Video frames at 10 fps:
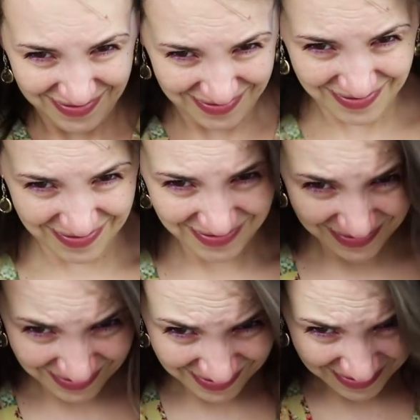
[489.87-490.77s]

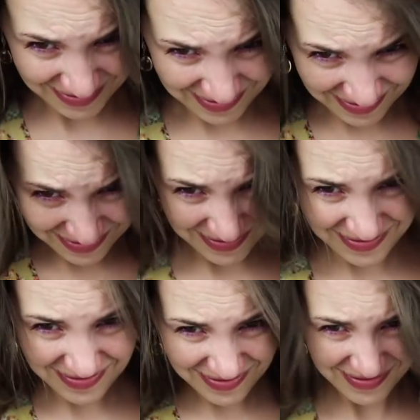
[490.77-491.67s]

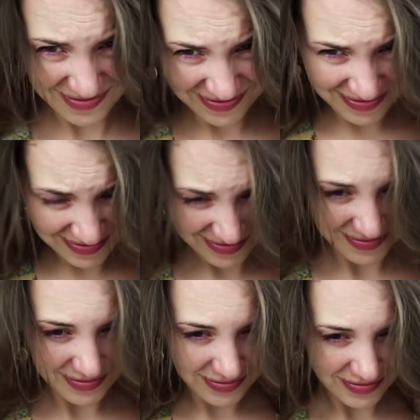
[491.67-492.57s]

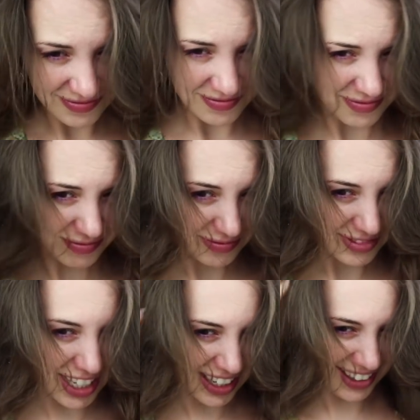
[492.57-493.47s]

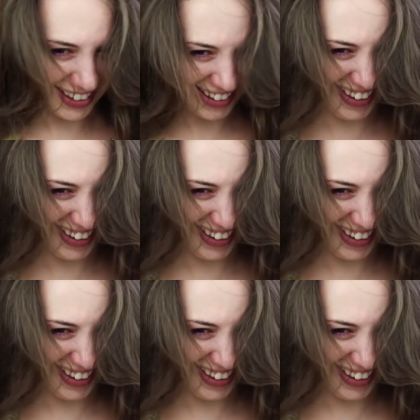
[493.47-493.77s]
(no one is talking)